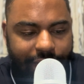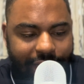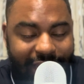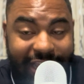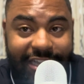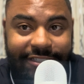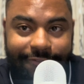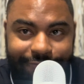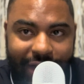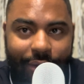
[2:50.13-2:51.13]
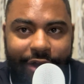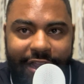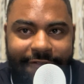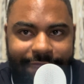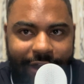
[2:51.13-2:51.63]
It is
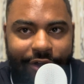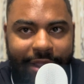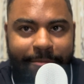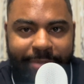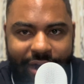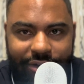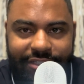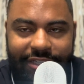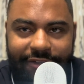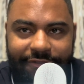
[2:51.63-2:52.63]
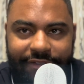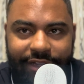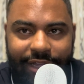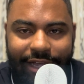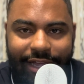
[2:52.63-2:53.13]
very, very imperative
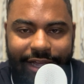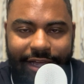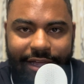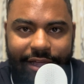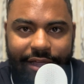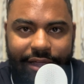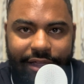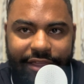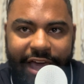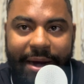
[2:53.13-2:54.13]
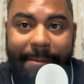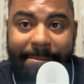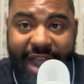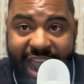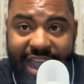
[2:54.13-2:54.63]
that a
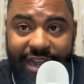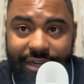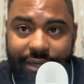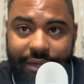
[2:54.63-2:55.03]
man